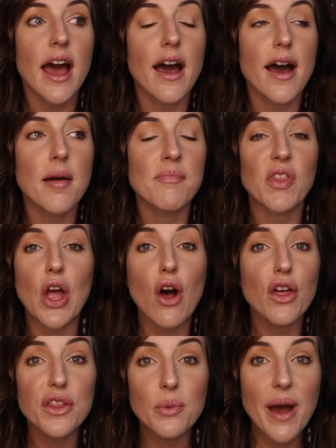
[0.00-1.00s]
Um,
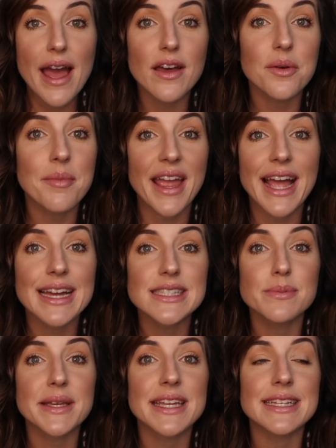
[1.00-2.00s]
all the while, my
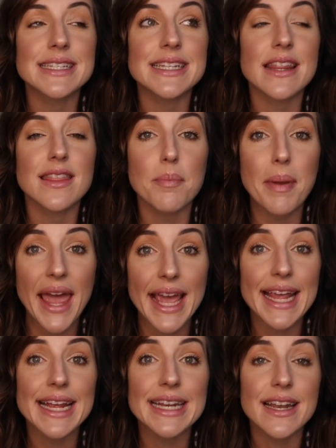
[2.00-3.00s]
husband, the
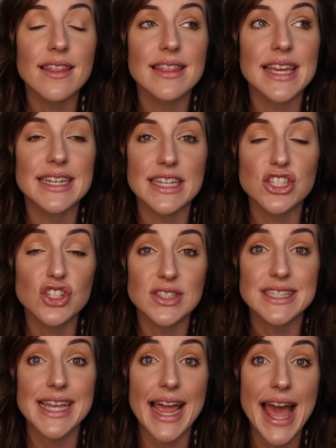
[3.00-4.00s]
pain, the initial
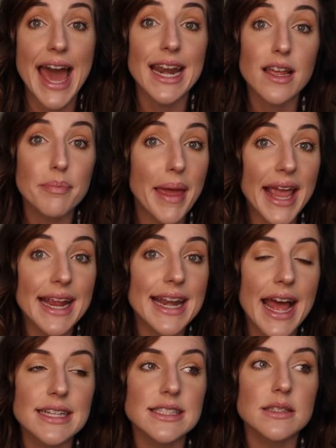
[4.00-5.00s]
sciatic pain
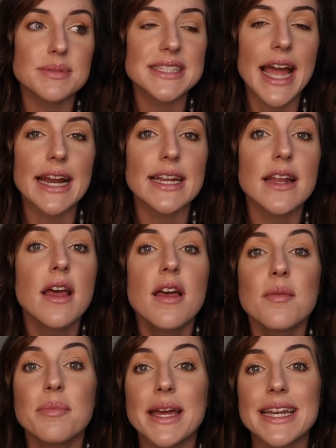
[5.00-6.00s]
had subsided,
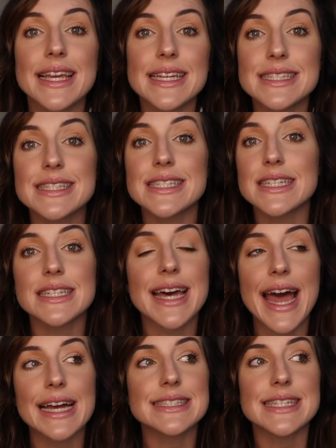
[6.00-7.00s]
but he still
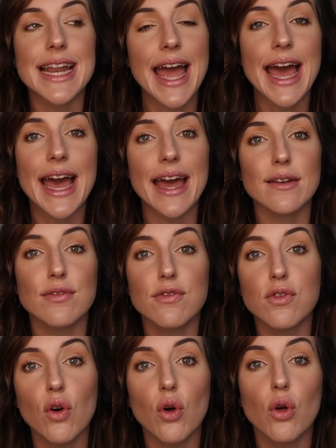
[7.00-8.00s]
hasn't had
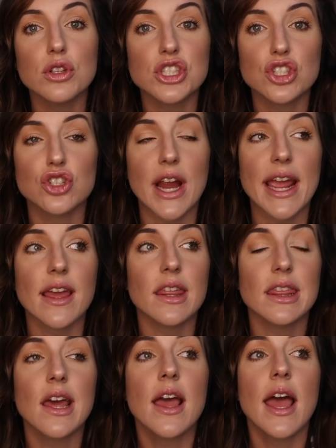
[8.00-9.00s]
full
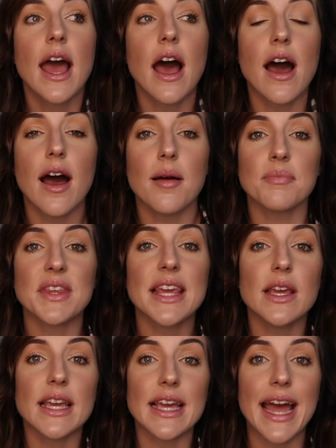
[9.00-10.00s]
strength. Um,
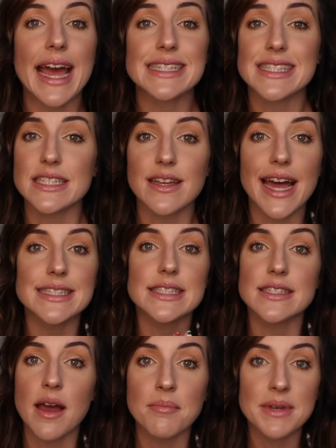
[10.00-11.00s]
he has, still has
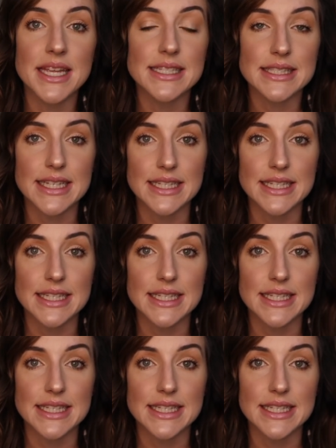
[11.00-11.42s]
numbness.